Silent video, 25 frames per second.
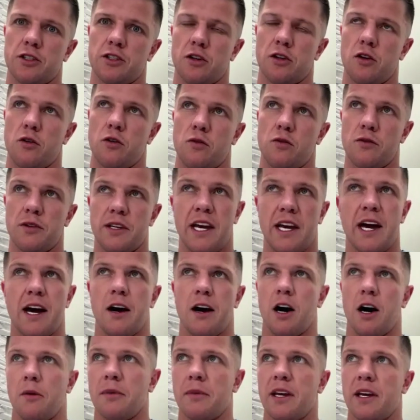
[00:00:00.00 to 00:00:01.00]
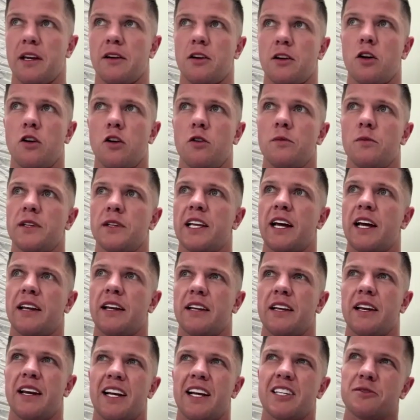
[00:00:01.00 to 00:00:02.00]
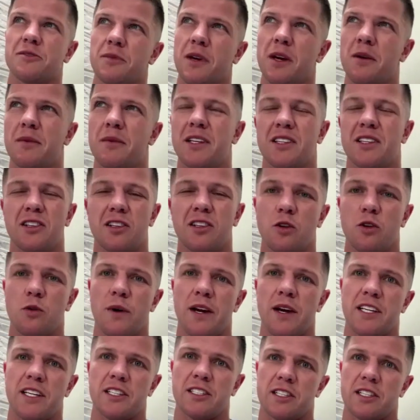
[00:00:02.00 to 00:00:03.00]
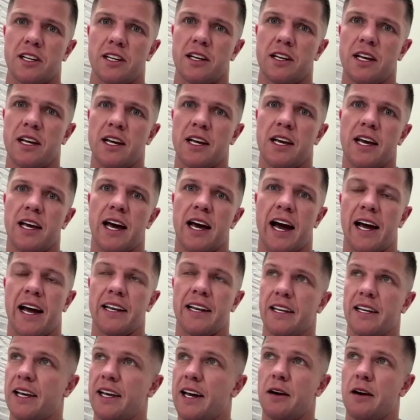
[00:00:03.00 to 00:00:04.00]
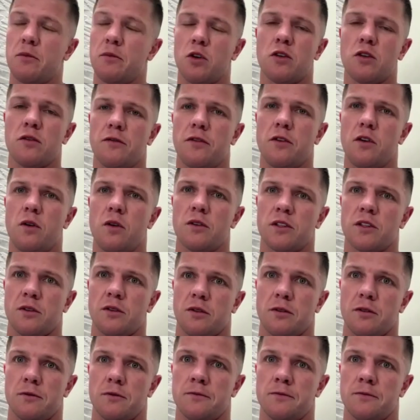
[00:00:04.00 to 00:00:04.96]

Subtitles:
So yeah, I'm getting going with that in the next maybe 2 weeks. And I'm looking forward to it.